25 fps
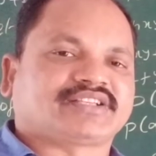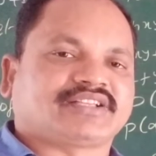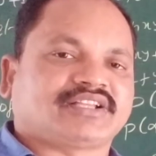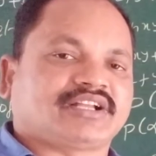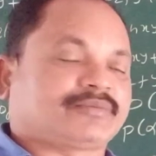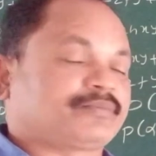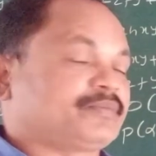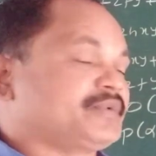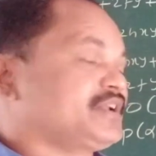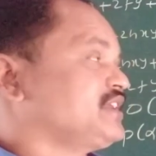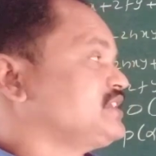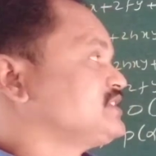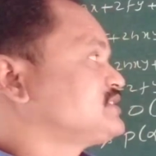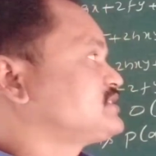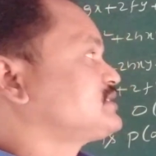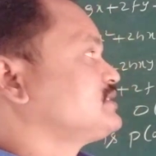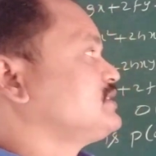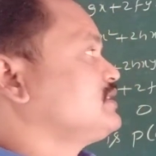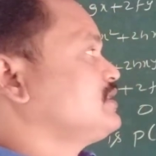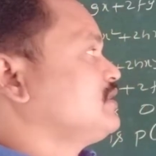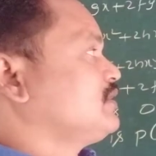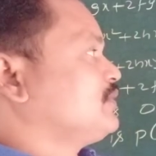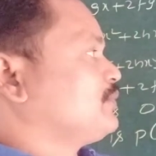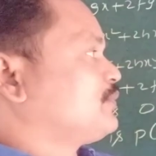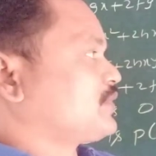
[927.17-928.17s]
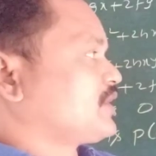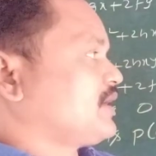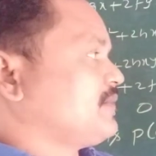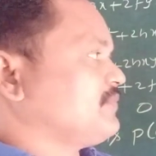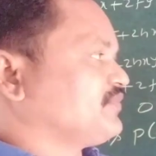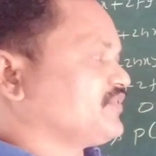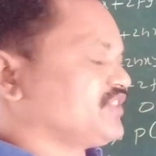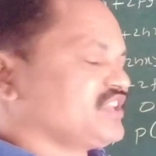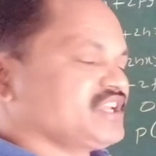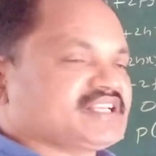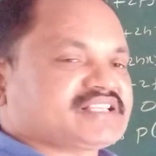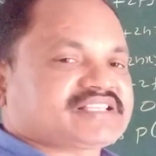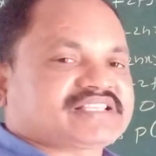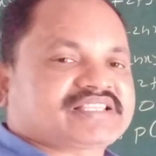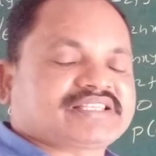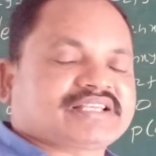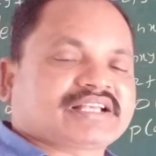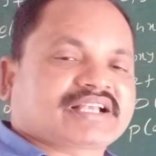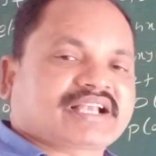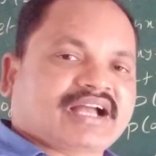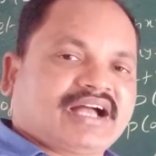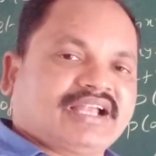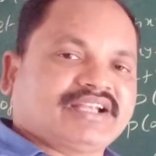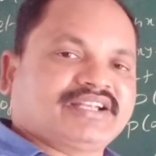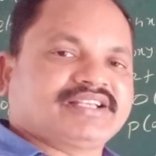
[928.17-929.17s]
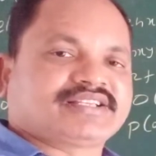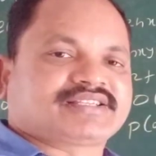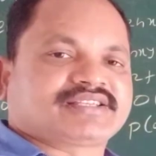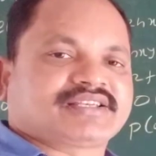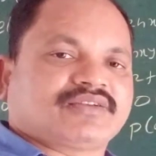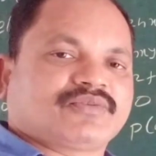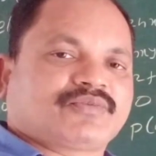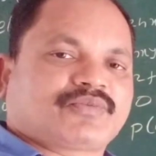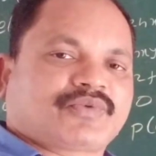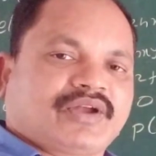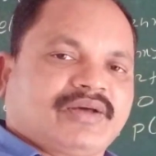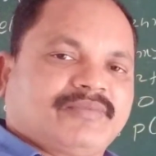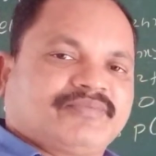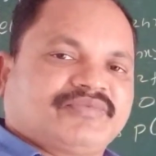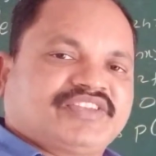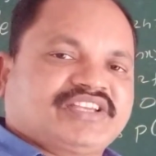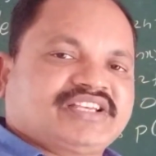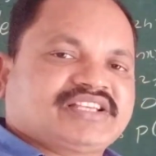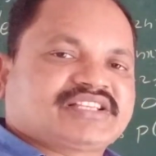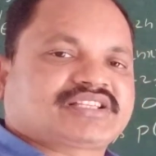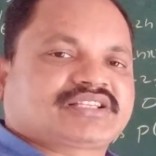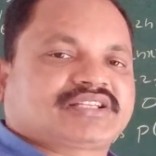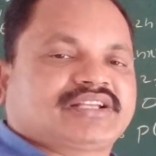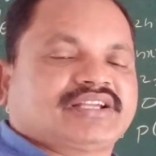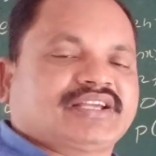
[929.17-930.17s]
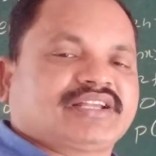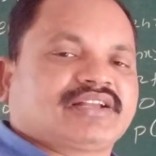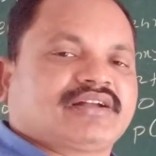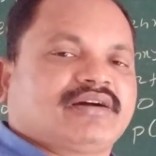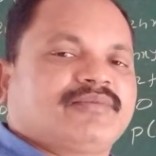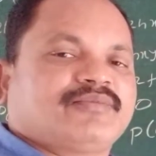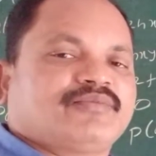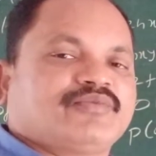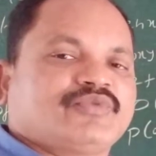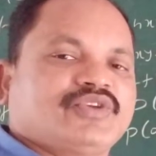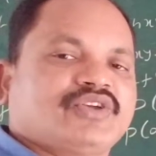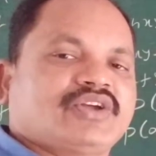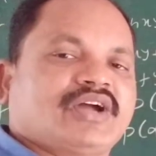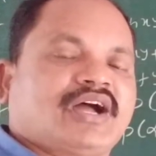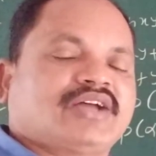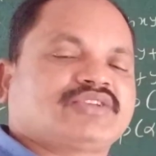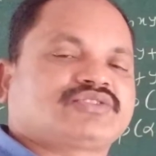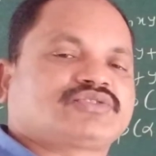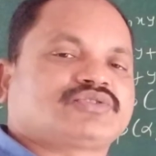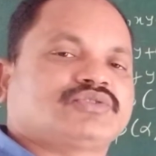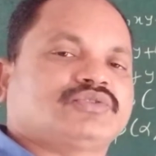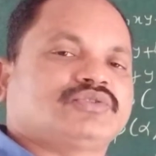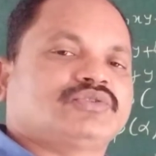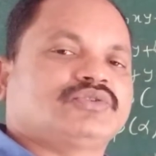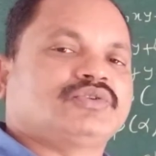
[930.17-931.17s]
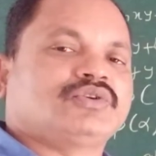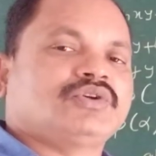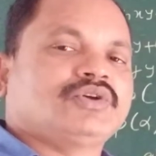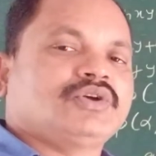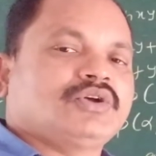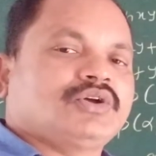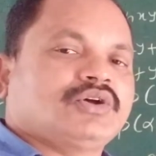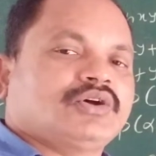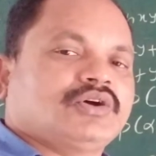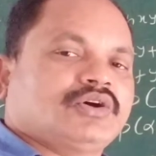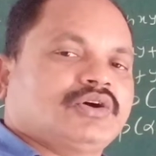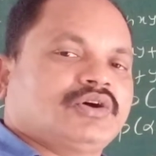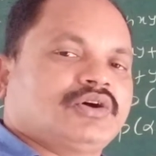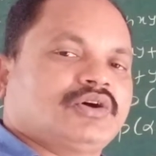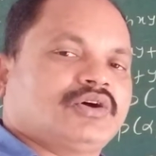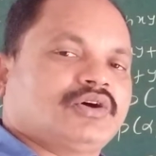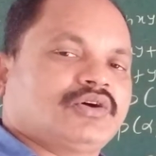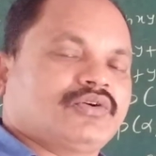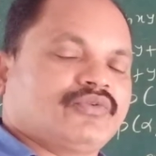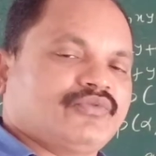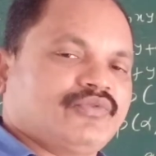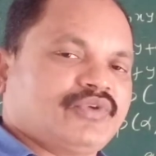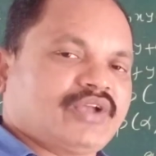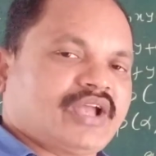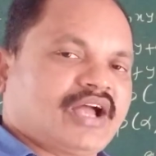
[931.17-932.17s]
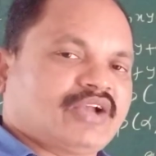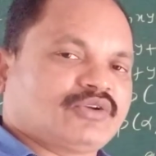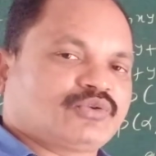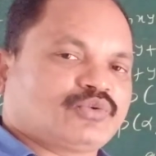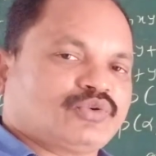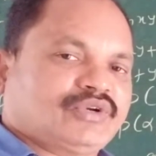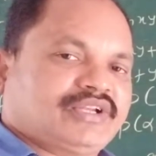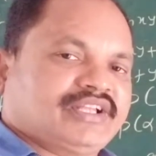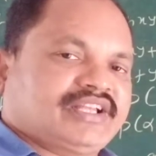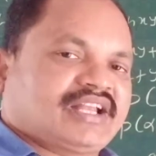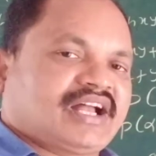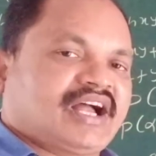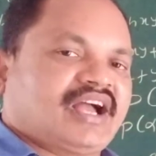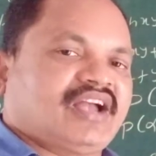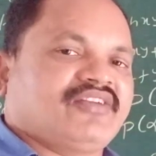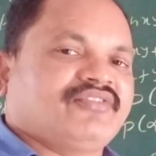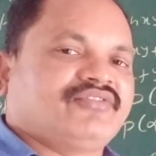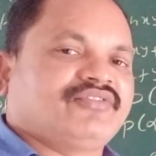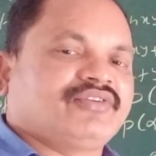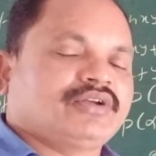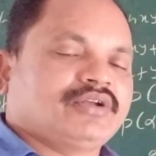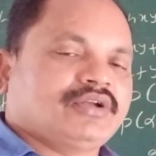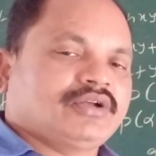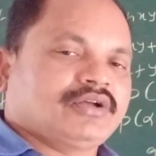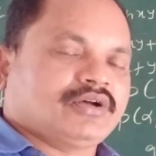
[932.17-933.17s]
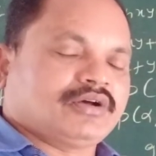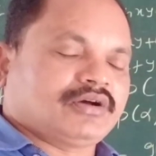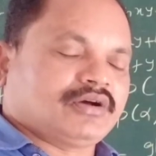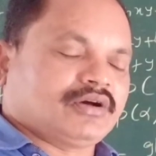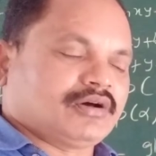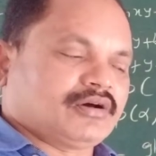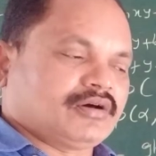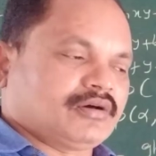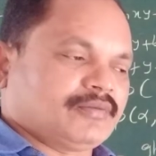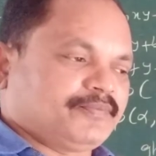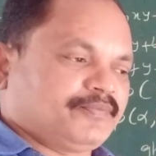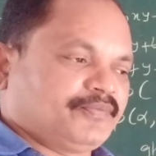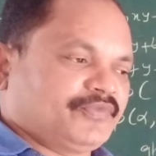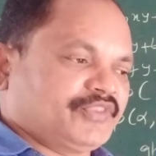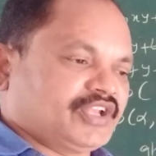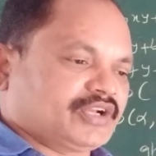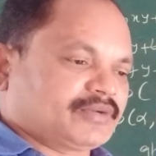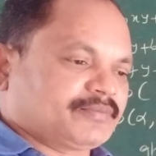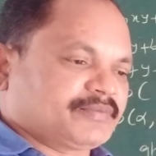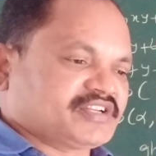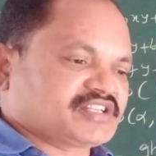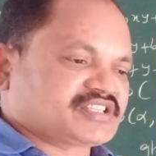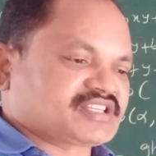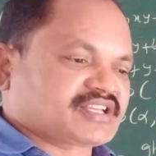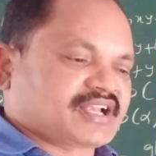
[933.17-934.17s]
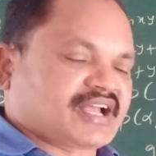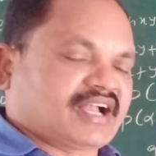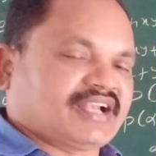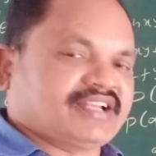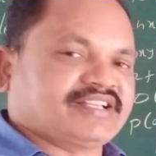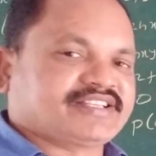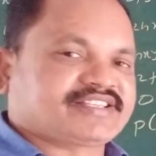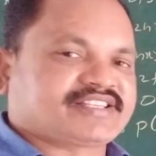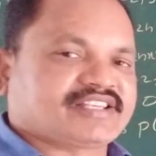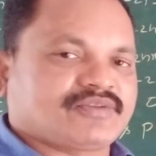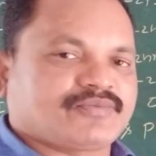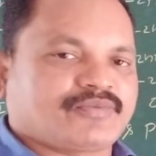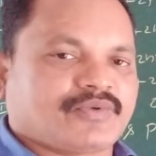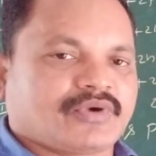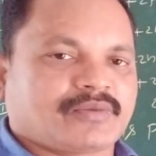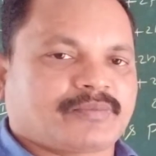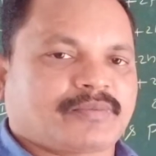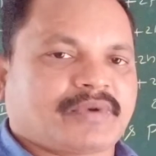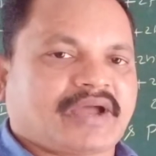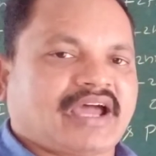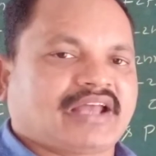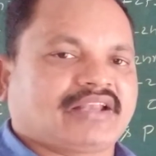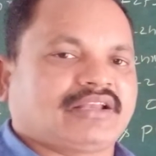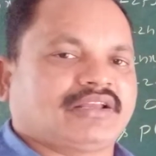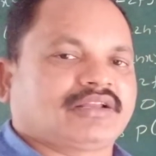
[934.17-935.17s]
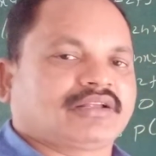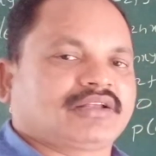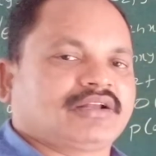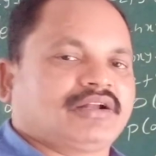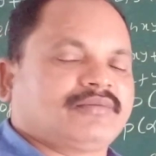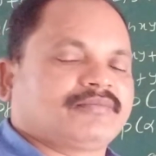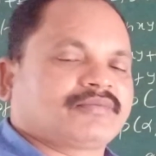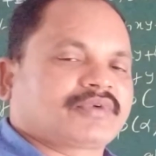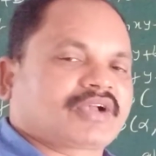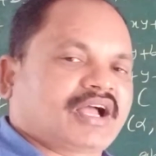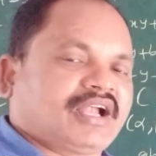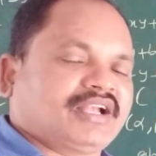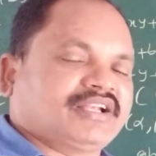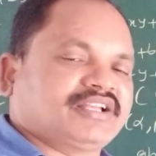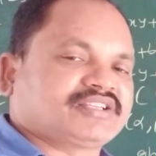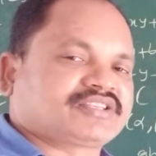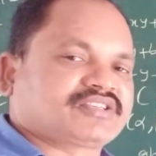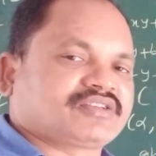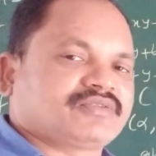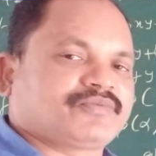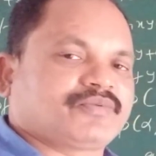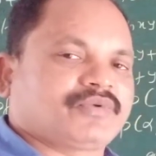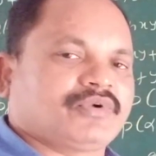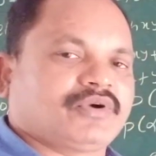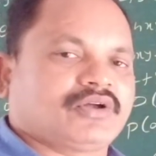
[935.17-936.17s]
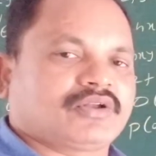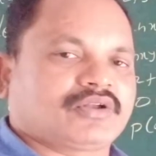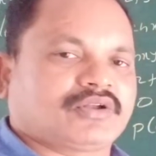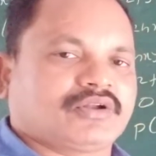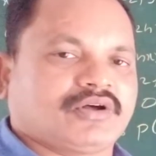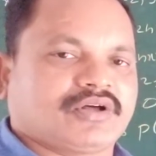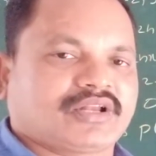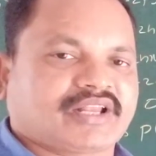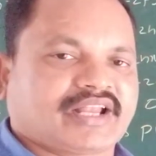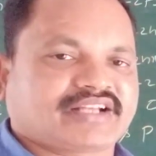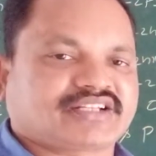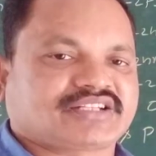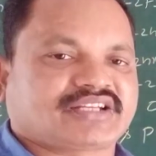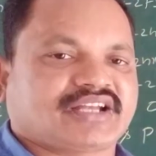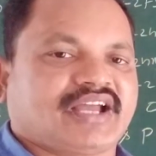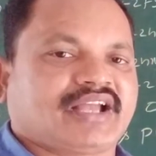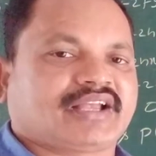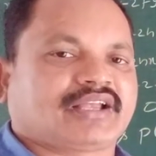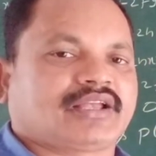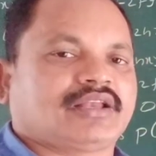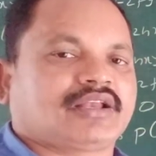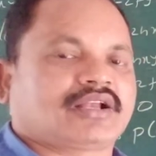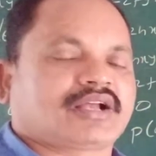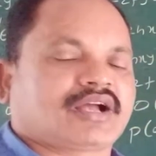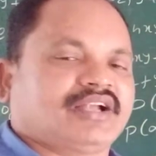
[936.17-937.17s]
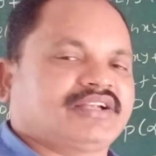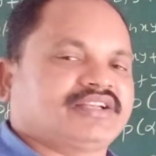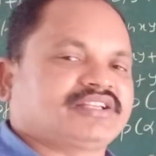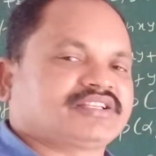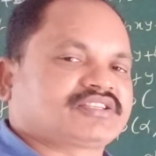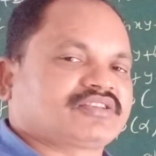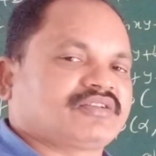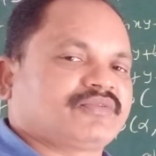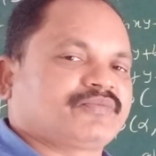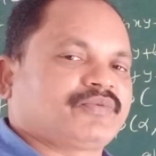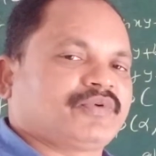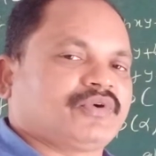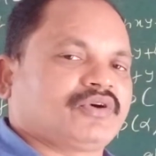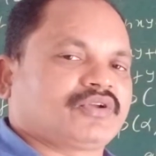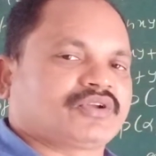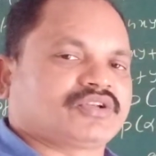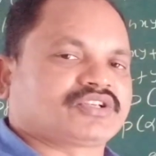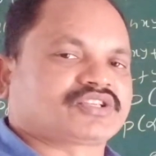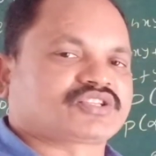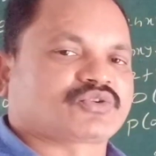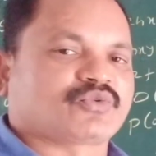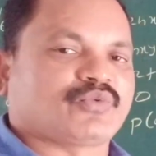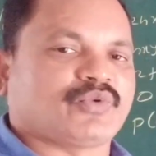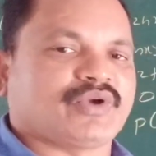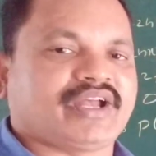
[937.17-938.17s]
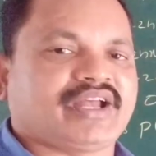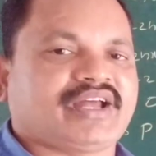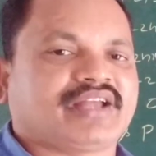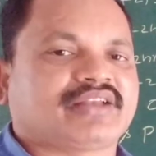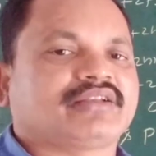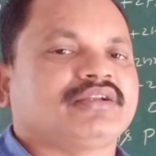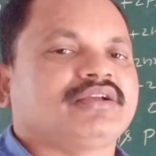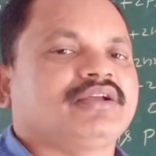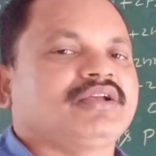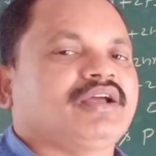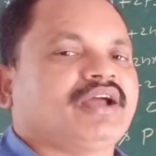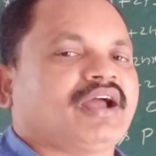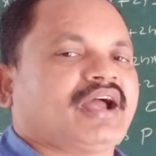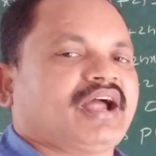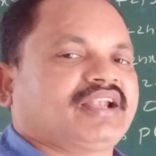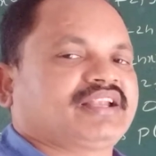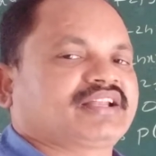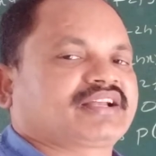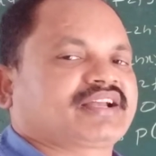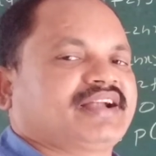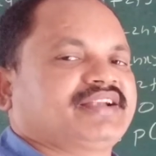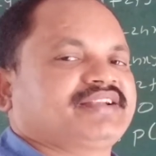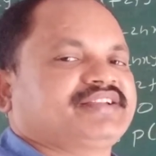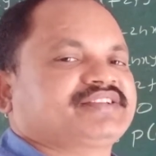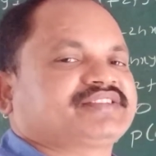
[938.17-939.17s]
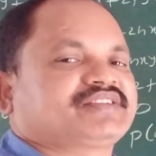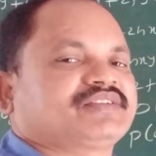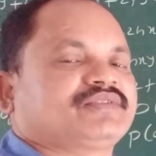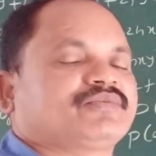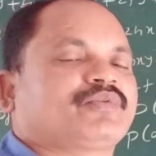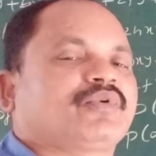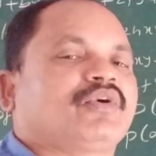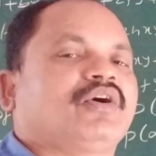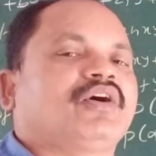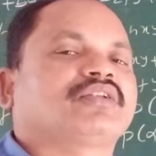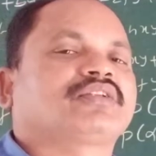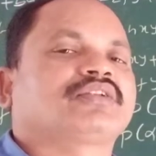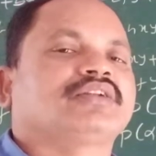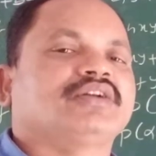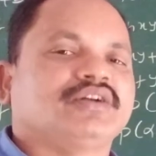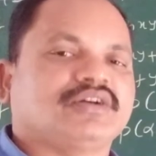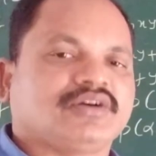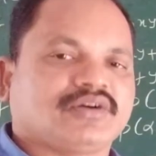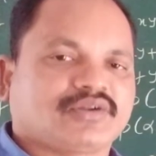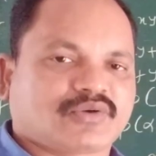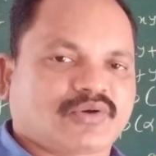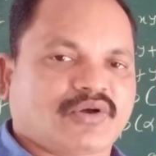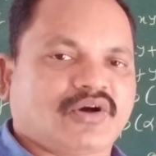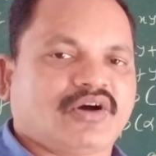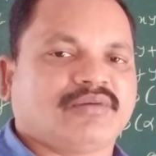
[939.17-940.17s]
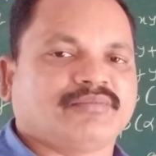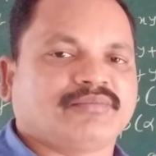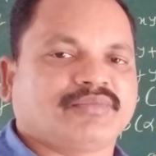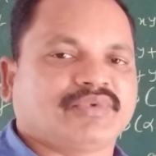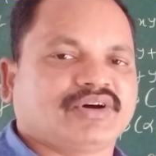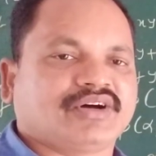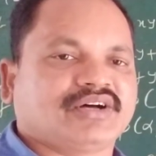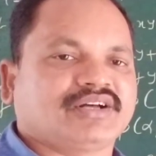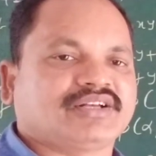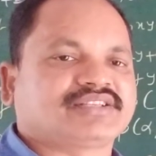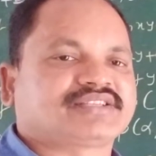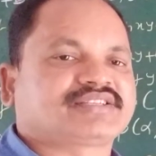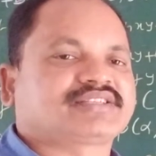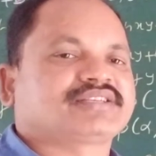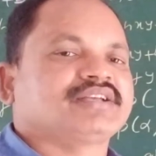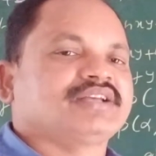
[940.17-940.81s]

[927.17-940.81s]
That means from this condition, from this theorem, we have to derive. That means condition for parallelogram, condition for rectangle, condition for square, and condition for rhombus.